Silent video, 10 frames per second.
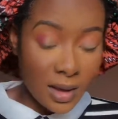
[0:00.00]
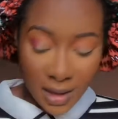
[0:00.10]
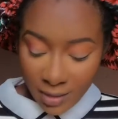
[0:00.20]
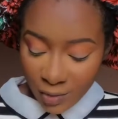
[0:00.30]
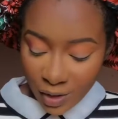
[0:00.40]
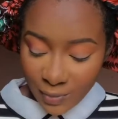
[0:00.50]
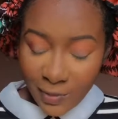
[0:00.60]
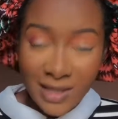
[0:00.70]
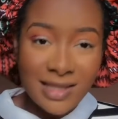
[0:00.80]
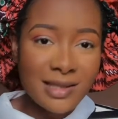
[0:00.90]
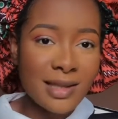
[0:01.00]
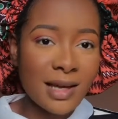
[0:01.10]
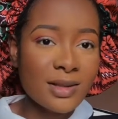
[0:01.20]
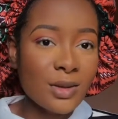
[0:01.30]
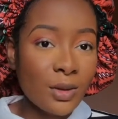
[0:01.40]
I'm just patting
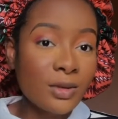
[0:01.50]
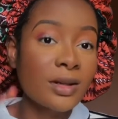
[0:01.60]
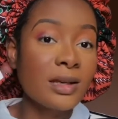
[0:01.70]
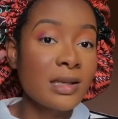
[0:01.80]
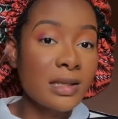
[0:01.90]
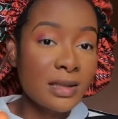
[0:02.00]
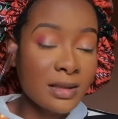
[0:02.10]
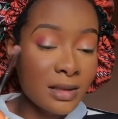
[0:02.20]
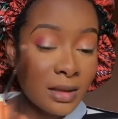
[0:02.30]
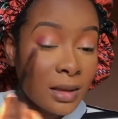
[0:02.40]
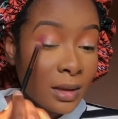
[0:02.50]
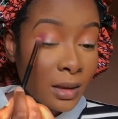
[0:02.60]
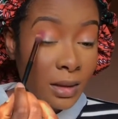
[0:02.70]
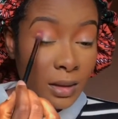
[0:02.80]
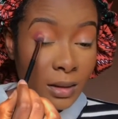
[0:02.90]
that underneath the
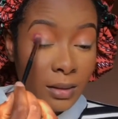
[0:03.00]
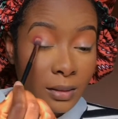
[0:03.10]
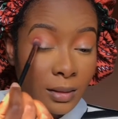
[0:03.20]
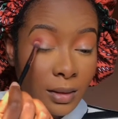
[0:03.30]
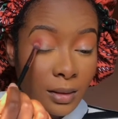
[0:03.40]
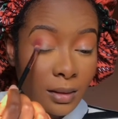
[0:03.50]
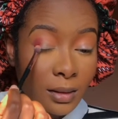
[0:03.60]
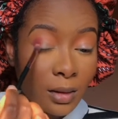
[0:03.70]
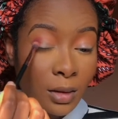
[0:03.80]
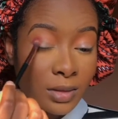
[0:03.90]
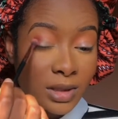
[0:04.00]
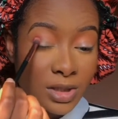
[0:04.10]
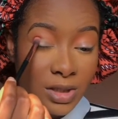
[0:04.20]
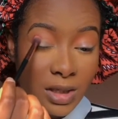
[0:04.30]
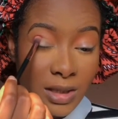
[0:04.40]
orange
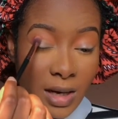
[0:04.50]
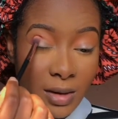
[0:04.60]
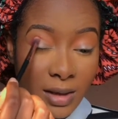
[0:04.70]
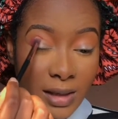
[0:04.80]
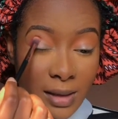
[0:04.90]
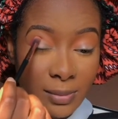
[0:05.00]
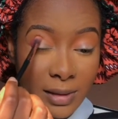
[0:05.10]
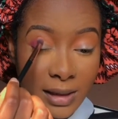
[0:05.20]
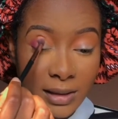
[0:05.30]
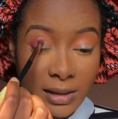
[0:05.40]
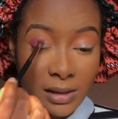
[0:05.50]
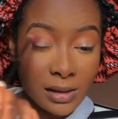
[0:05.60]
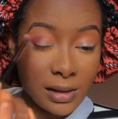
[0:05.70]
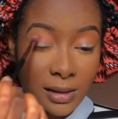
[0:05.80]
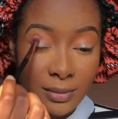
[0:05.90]
shade I already applied
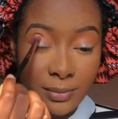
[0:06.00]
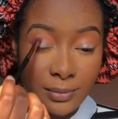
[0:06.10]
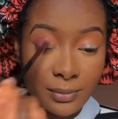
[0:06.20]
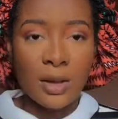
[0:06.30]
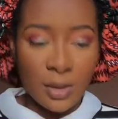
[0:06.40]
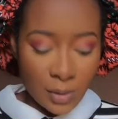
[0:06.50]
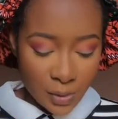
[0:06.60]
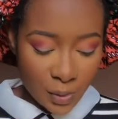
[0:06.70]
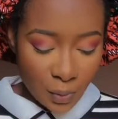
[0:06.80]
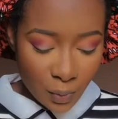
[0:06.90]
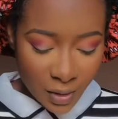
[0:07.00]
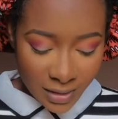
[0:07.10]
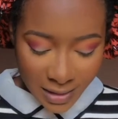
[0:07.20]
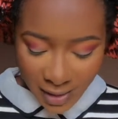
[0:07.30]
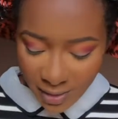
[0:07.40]
earlier. So
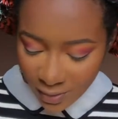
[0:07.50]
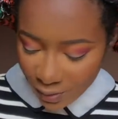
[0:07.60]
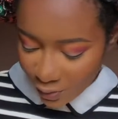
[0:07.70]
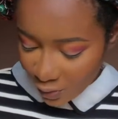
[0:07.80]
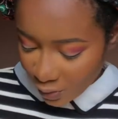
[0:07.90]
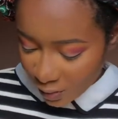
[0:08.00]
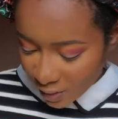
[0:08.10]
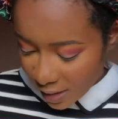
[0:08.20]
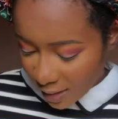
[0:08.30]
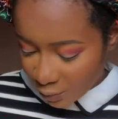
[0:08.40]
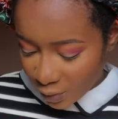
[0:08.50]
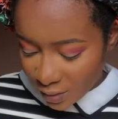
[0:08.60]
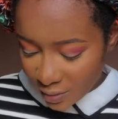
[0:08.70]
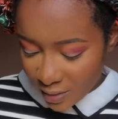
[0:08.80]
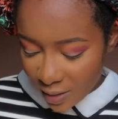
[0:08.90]
once that is done, I'm
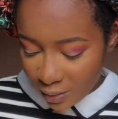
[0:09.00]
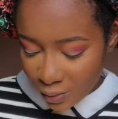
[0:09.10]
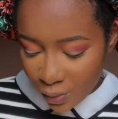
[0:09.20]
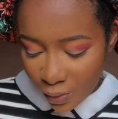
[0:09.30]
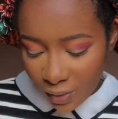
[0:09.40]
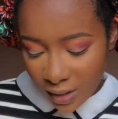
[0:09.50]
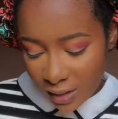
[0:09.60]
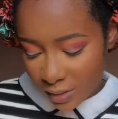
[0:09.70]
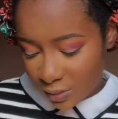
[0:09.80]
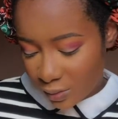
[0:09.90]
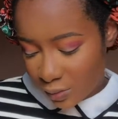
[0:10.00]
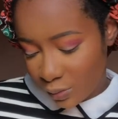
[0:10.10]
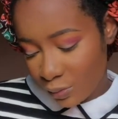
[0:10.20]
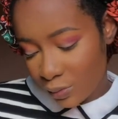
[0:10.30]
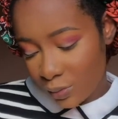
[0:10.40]
going to now go
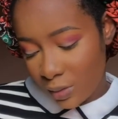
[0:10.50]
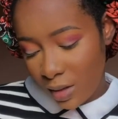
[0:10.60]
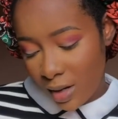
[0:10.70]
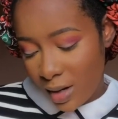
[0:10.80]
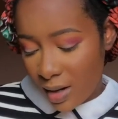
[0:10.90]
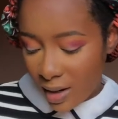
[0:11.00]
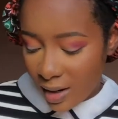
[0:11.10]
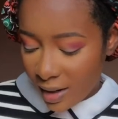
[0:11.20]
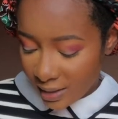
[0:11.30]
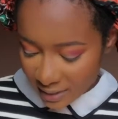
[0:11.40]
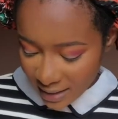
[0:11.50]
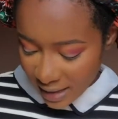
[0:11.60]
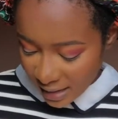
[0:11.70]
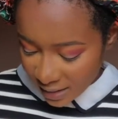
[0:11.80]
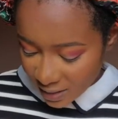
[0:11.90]
into Heart
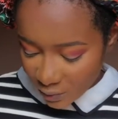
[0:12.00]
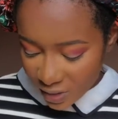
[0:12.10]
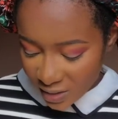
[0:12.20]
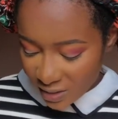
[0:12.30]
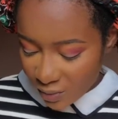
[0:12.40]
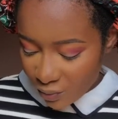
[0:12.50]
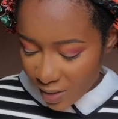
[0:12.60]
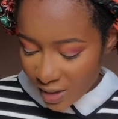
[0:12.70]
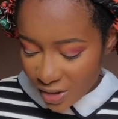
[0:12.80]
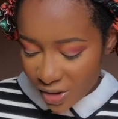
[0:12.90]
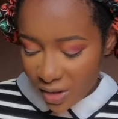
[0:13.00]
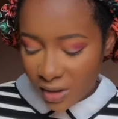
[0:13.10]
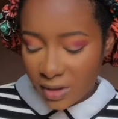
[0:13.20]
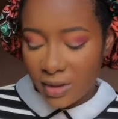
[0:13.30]
Eyes, which is a red shade,